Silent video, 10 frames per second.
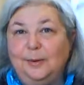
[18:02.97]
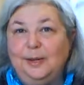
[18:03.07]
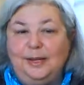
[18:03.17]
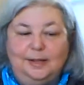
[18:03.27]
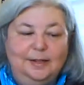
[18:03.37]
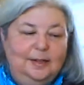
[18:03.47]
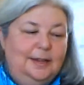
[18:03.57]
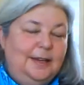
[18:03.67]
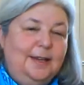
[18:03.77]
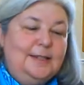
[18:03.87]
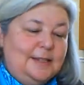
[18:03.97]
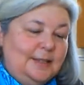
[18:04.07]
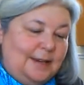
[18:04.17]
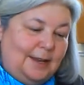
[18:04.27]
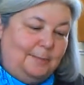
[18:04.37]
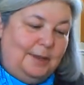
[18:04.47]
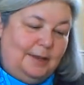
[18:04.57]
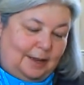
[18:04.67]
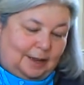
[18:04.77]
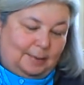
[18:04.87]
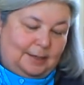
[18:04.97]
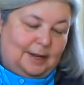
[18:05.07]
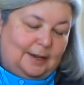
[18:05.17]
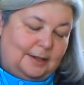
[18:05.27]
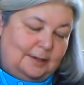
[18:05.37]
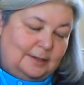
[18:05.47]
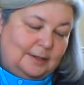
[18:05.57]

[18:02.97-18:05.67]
no heat, hence the name habanera.